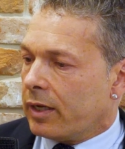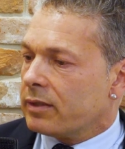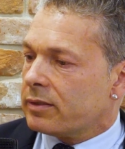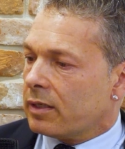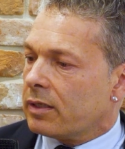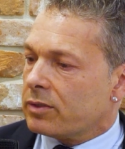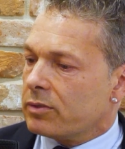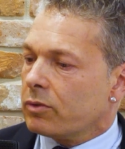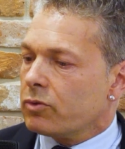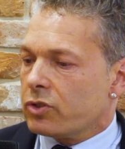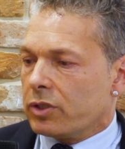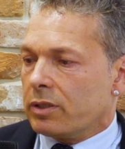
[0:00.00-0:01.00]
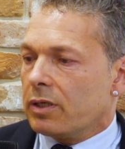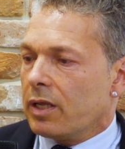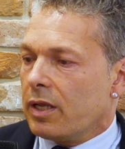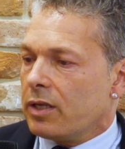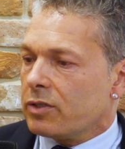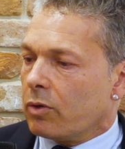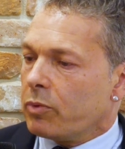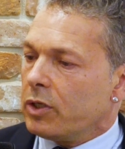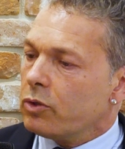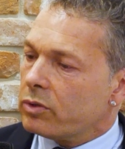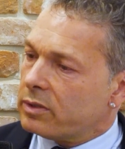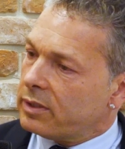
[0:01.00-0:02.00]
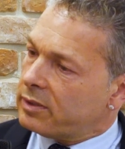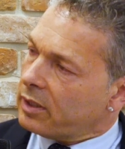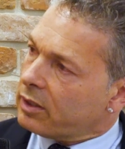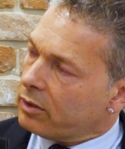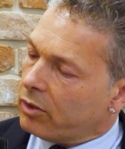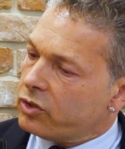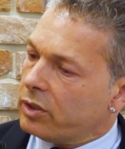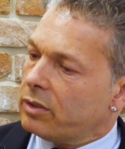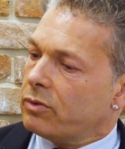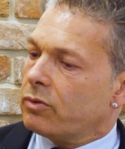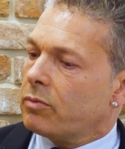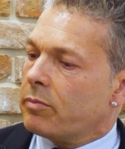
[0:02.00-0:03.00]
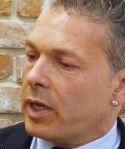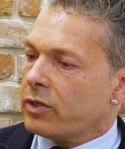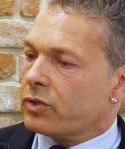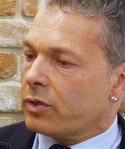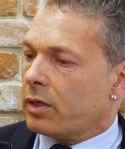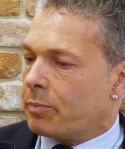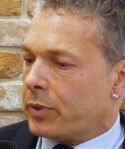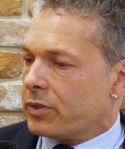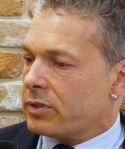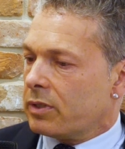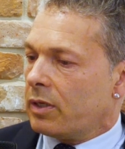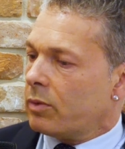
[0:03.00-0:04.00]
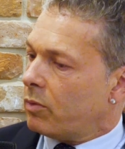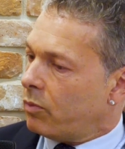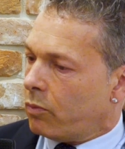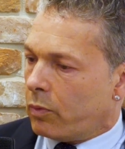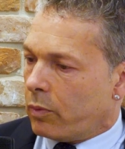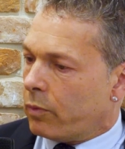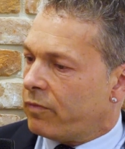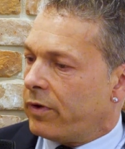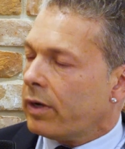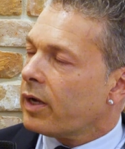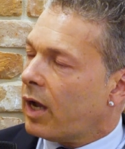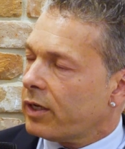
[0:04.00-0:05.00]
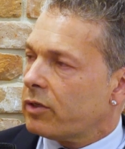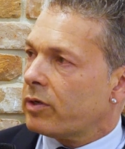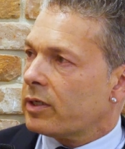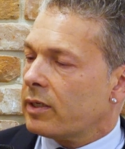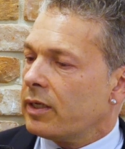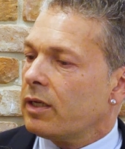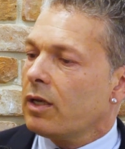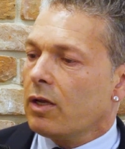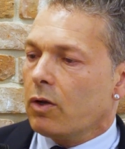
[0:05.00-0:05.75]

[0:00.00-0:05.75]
ELTA solution. So we use this technology to measure a person very accurately